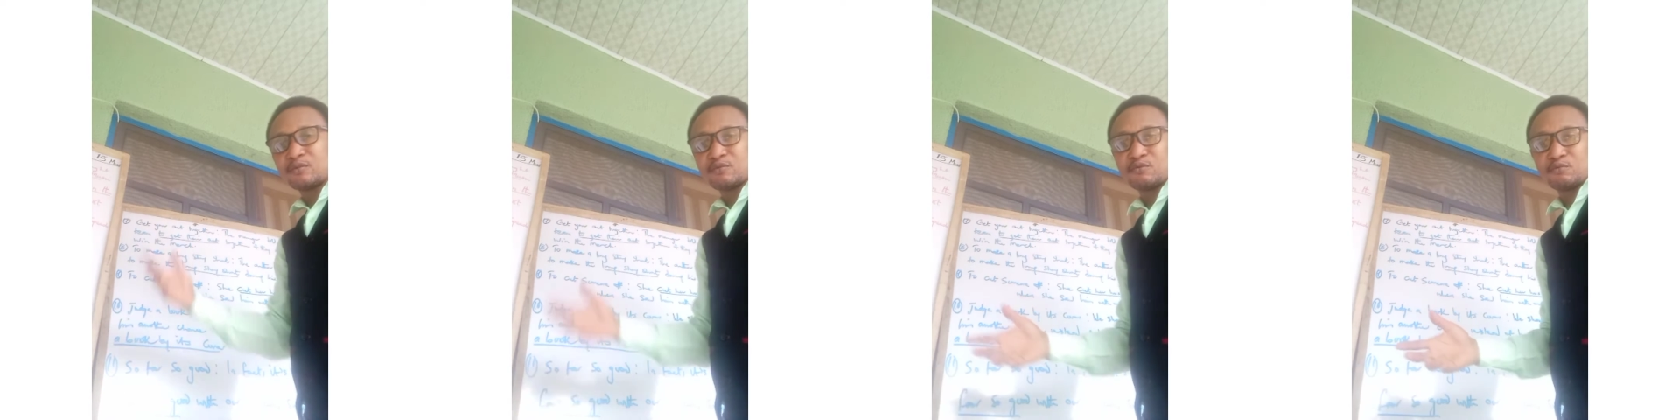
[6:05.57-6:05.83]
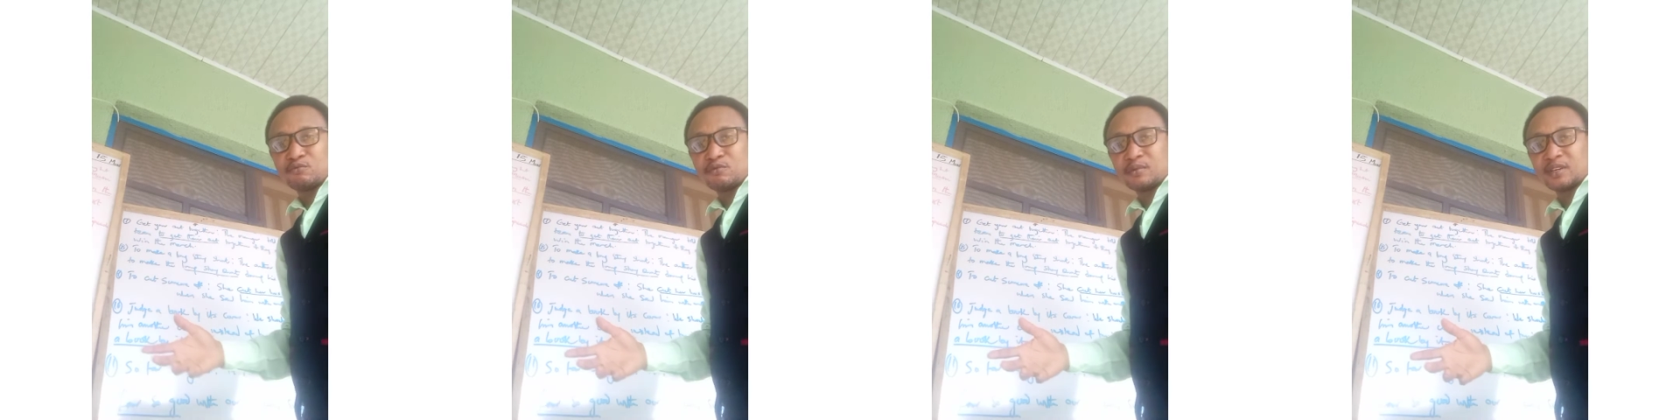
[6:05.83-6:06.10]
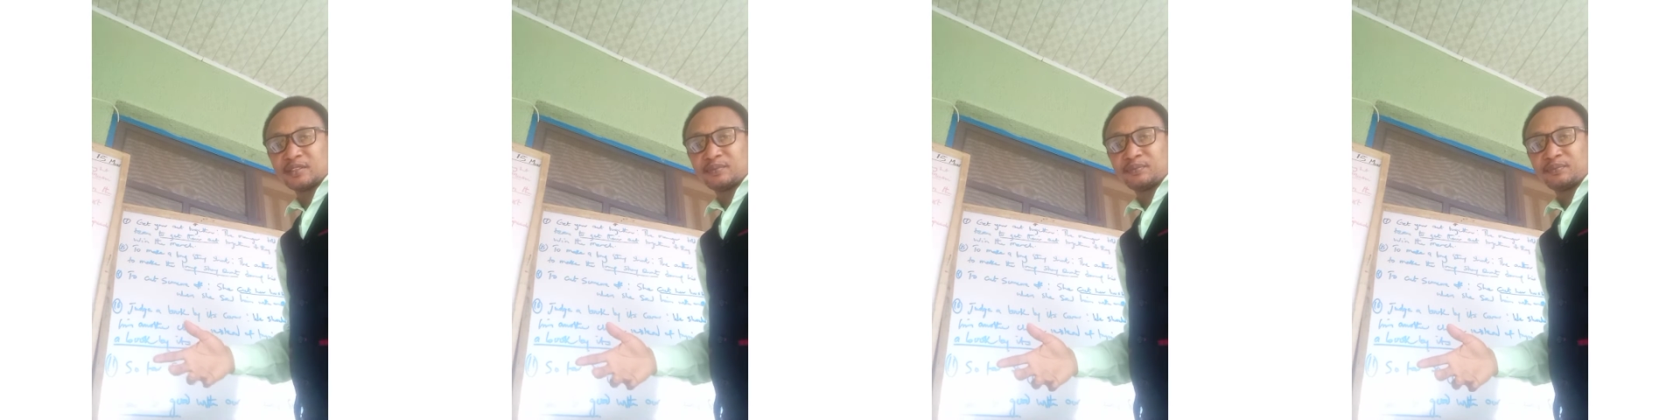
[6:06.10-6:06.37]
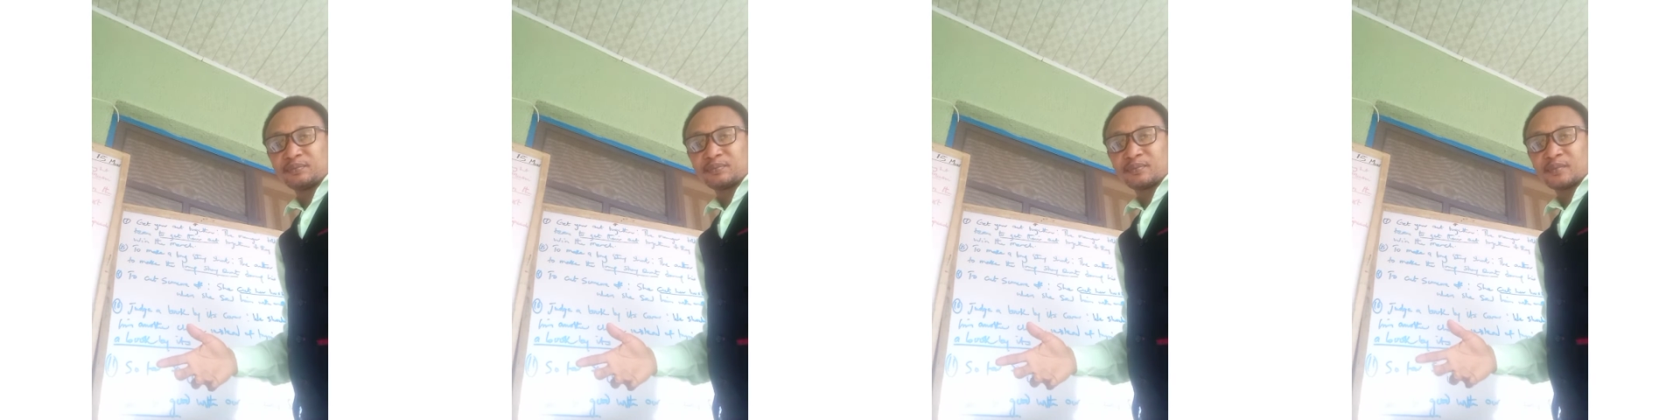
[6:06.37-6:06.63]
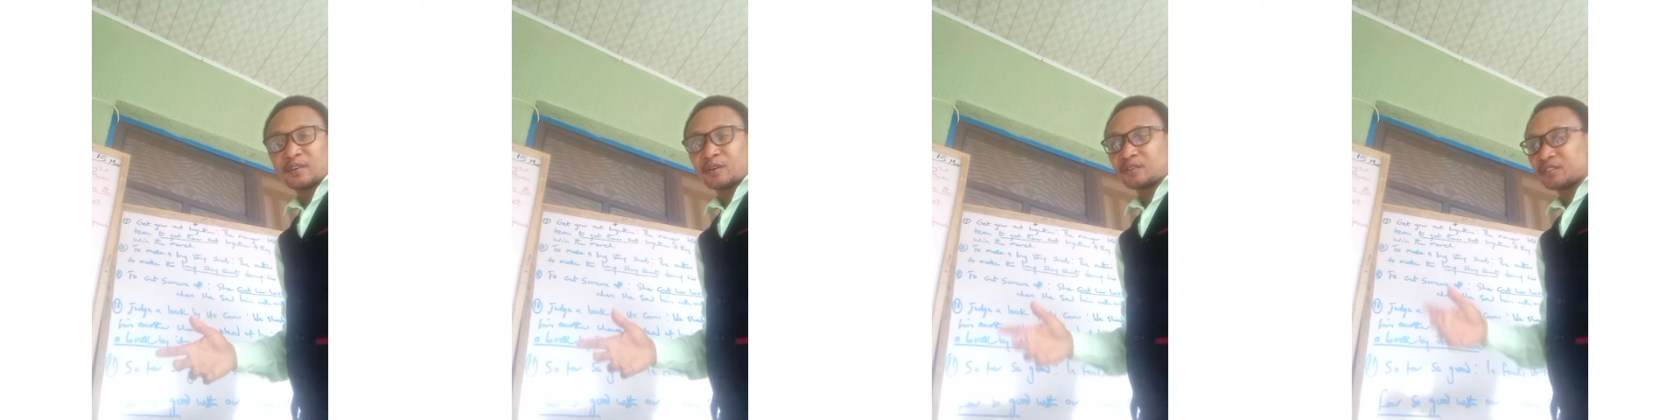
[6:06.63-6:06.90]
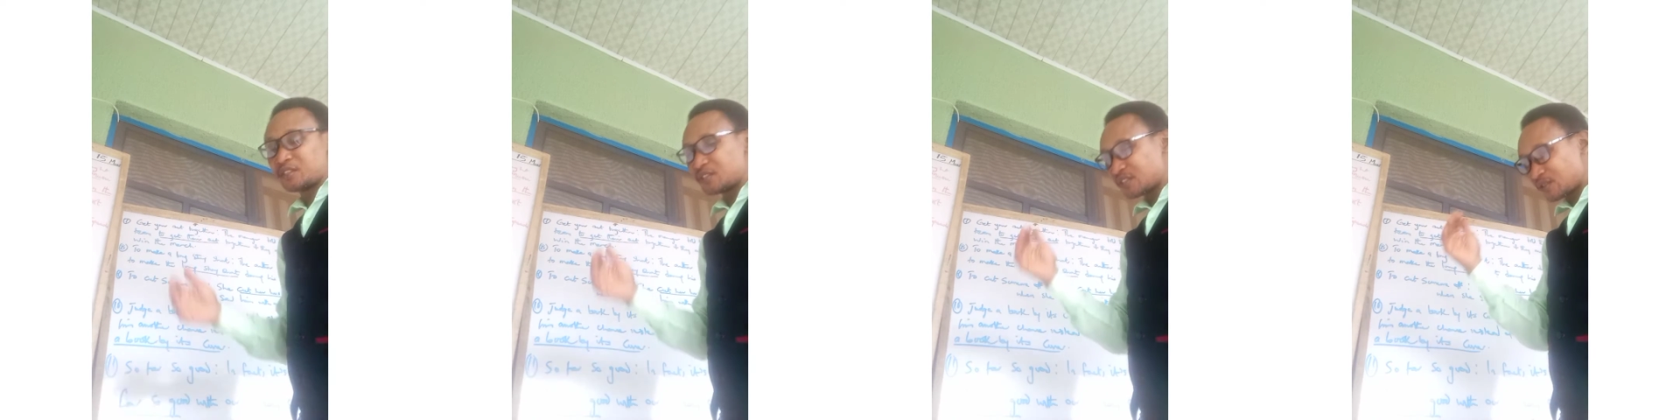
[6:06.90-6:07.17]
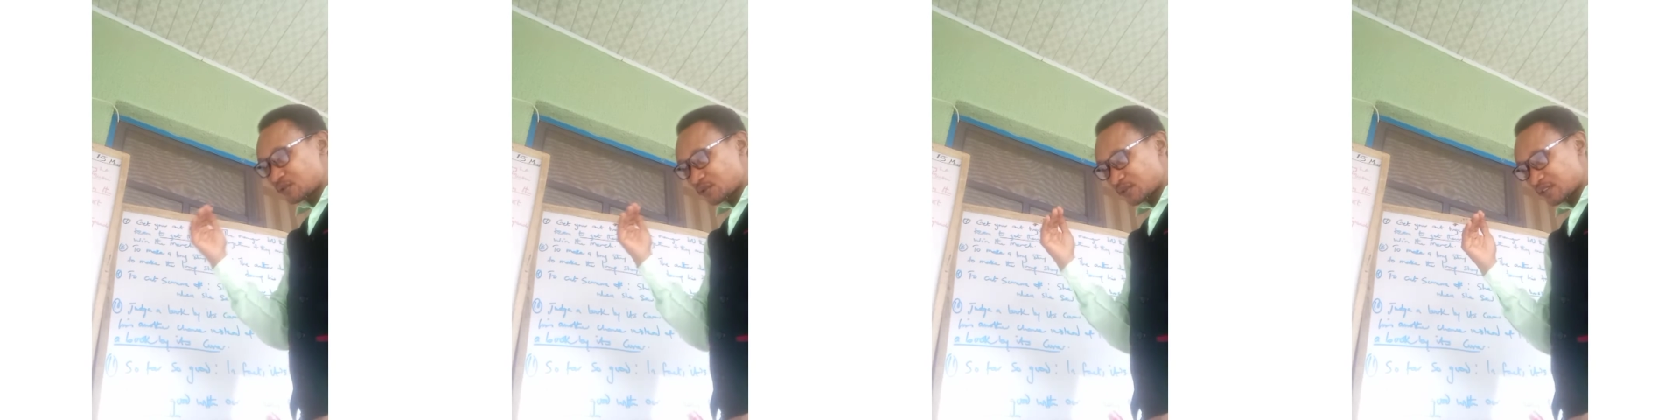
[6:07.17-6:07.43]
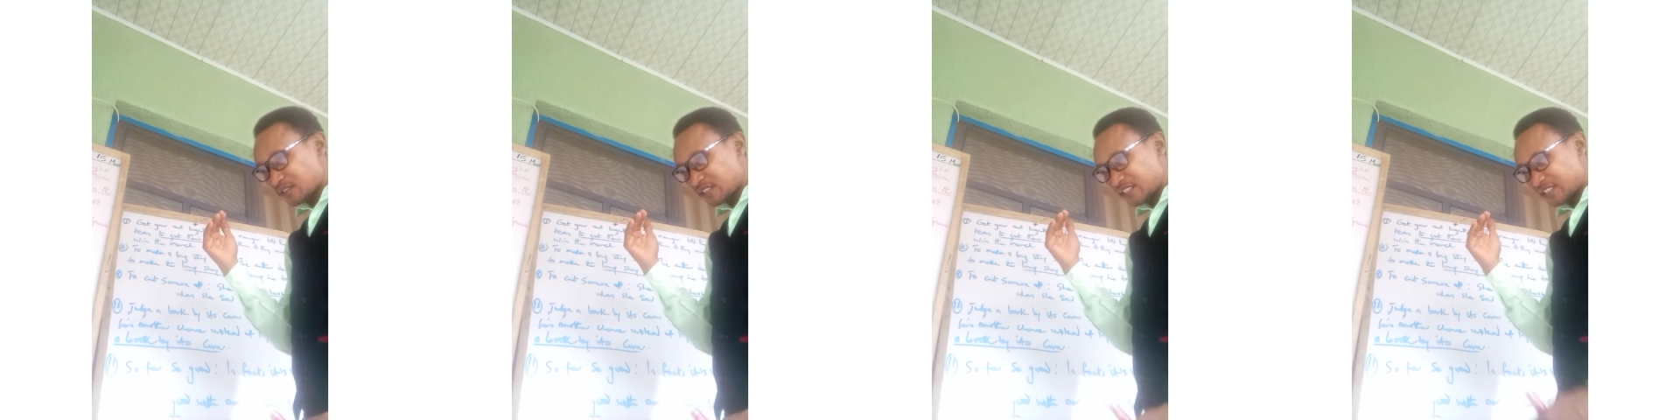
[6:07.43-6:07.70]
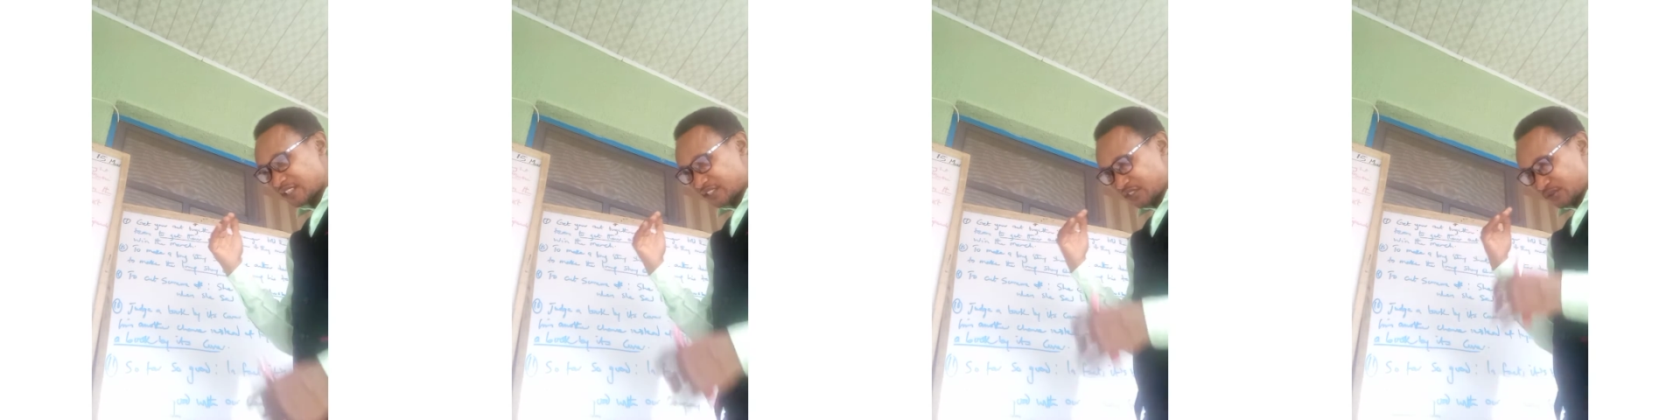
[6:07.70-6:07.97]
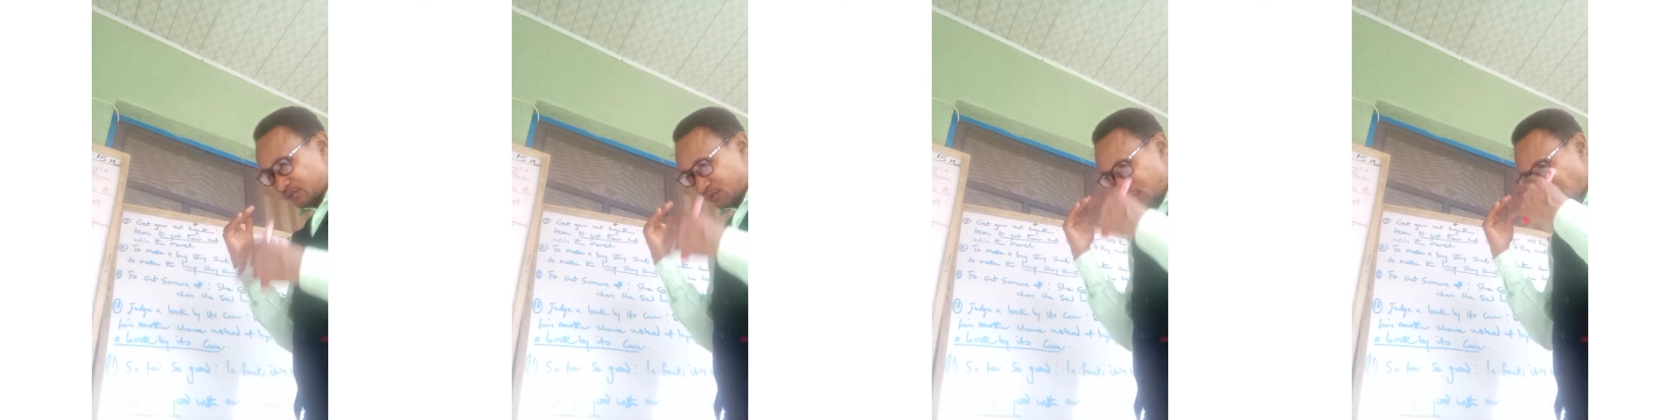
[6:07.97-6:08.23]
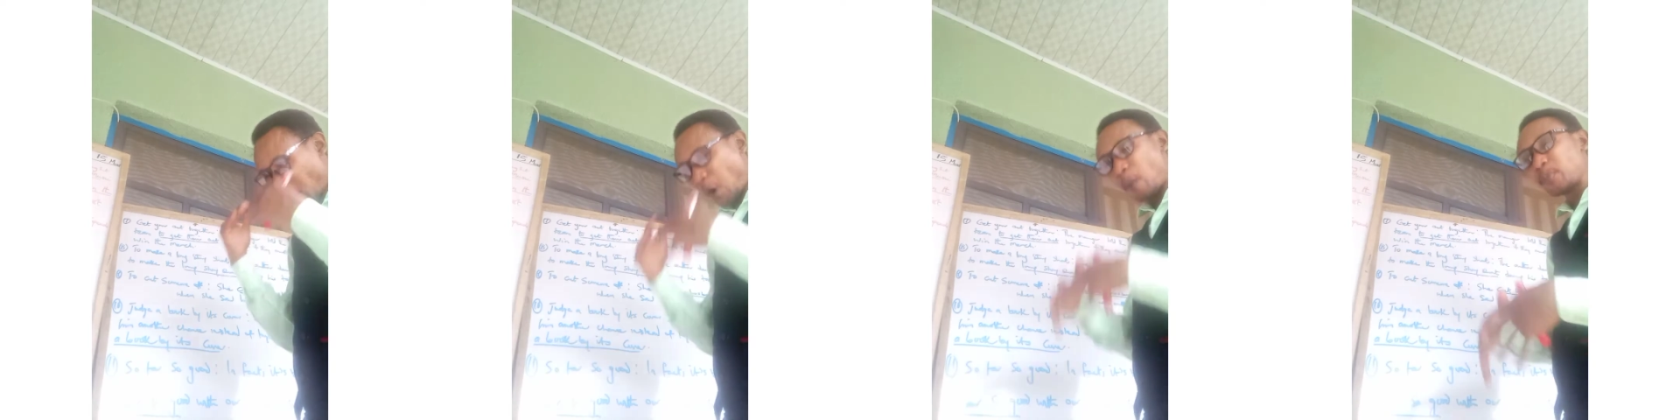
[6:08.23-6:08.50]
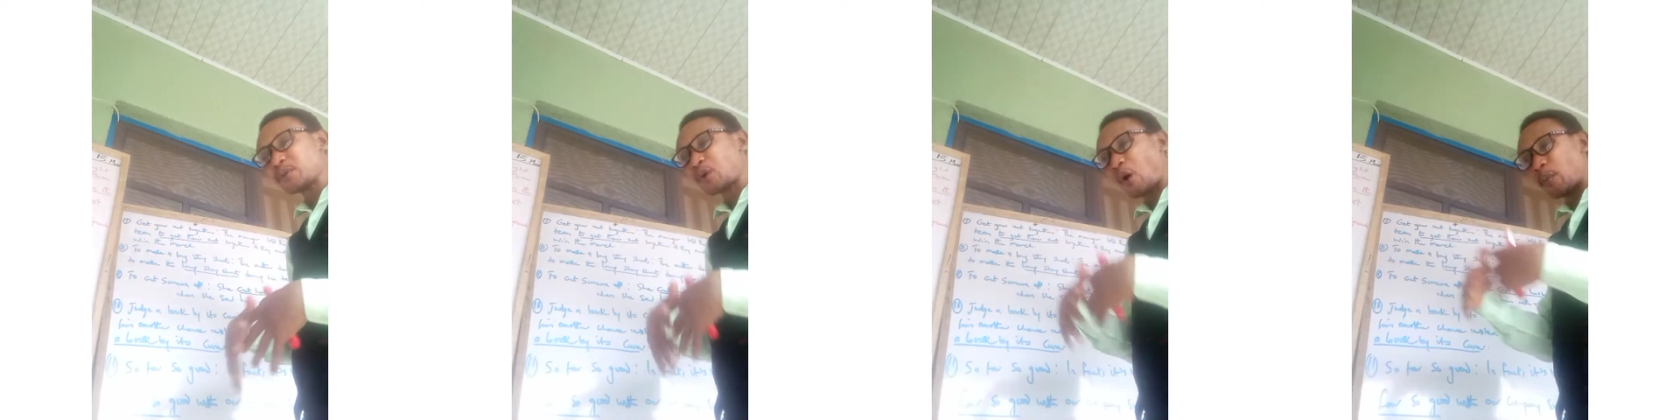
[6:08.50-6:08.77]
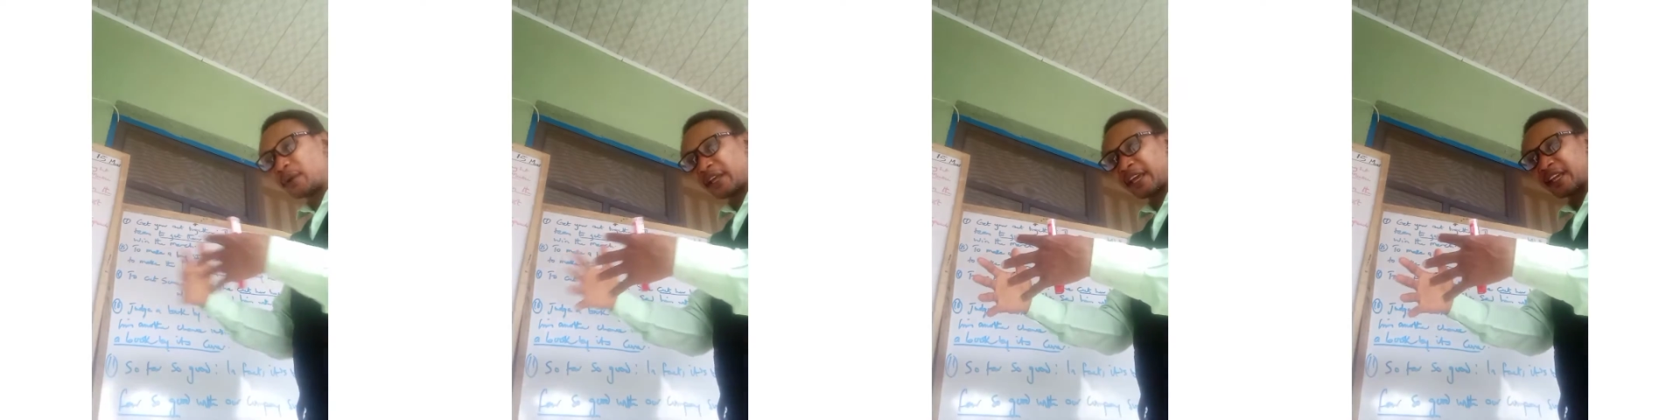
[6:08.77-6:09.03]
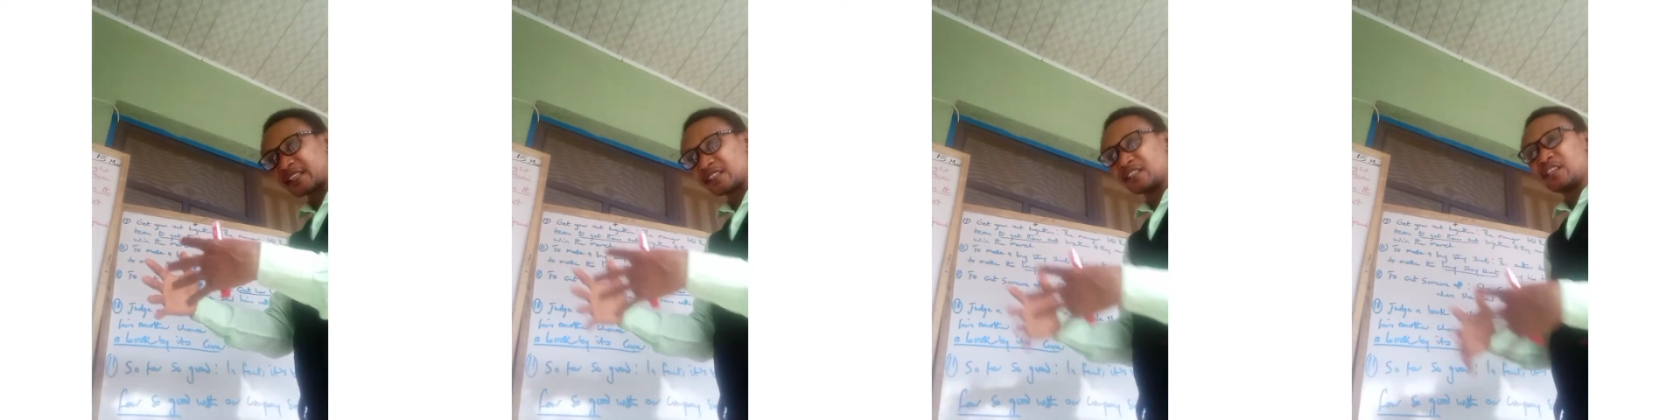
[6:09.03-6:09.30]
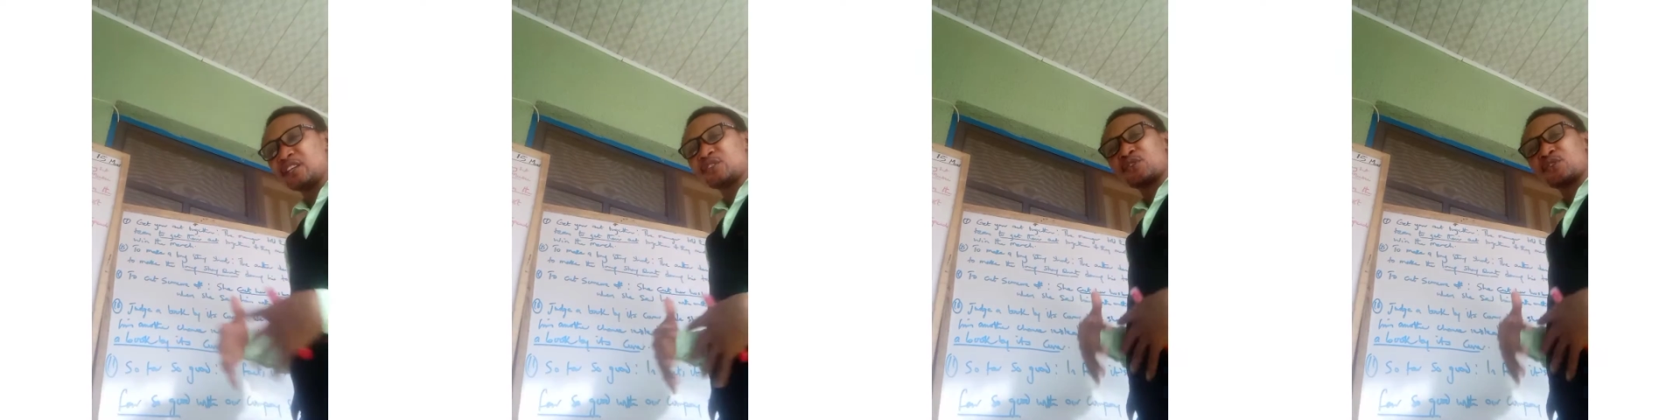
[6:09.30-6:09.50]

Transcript: woman. She, she, she stopped communicating.